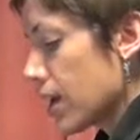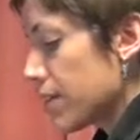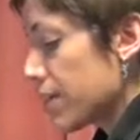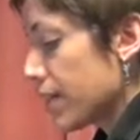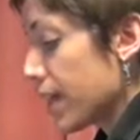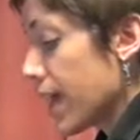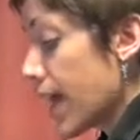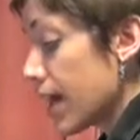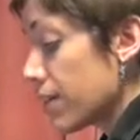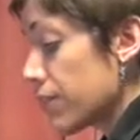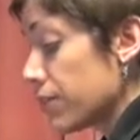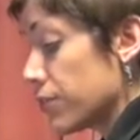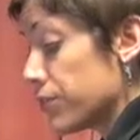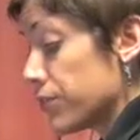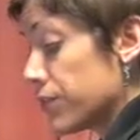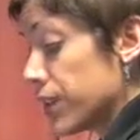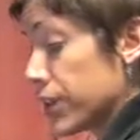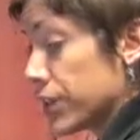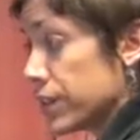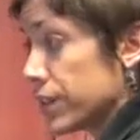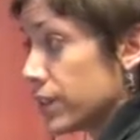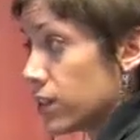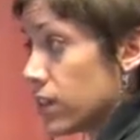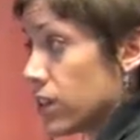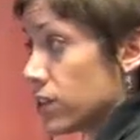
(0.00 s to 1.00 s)
They have a
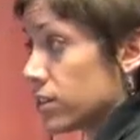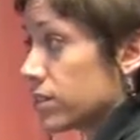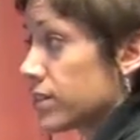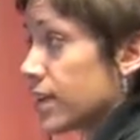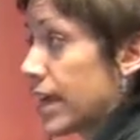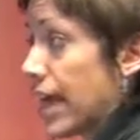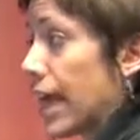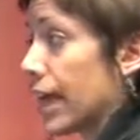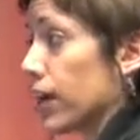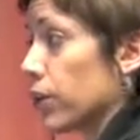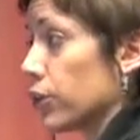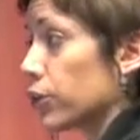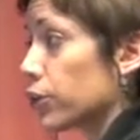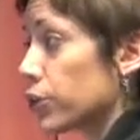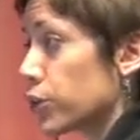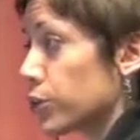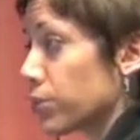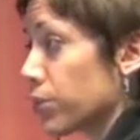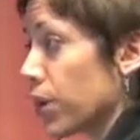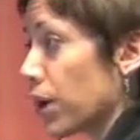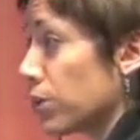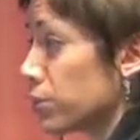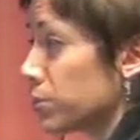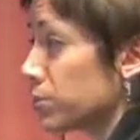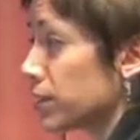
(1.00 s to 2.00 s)
very long tail, so
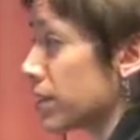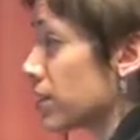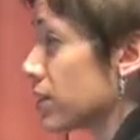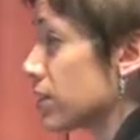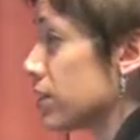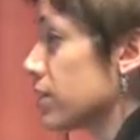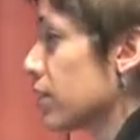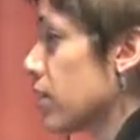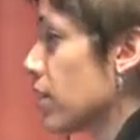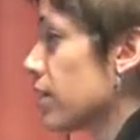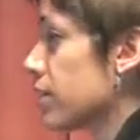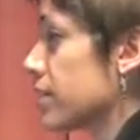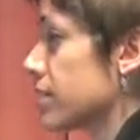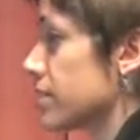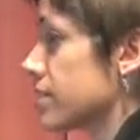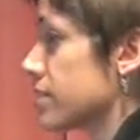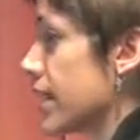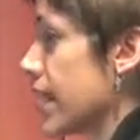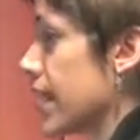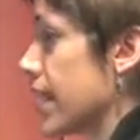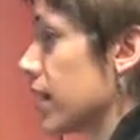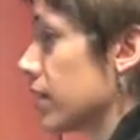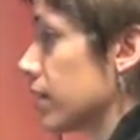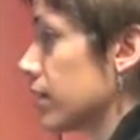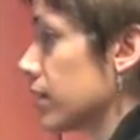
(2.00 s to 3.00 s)
probably the longest
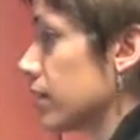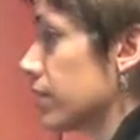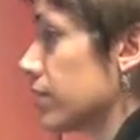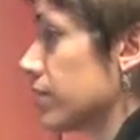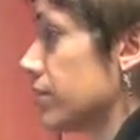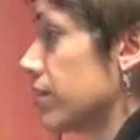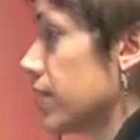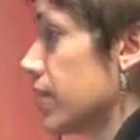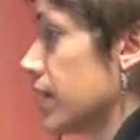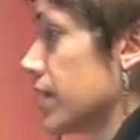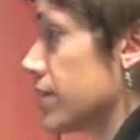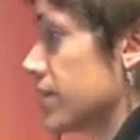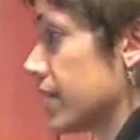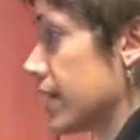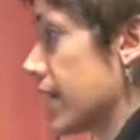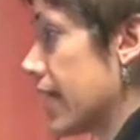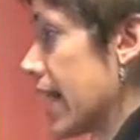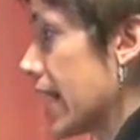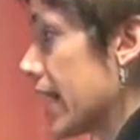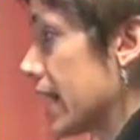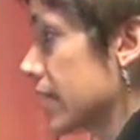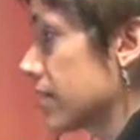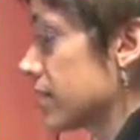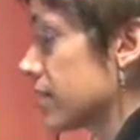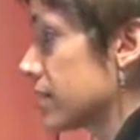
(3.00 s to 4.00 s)
tail of any of the
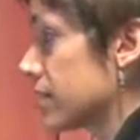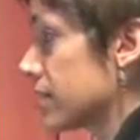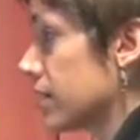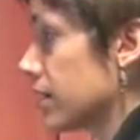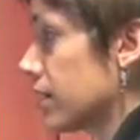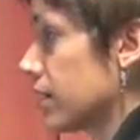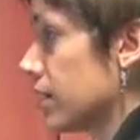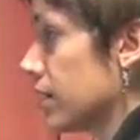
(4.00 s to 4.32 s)
cats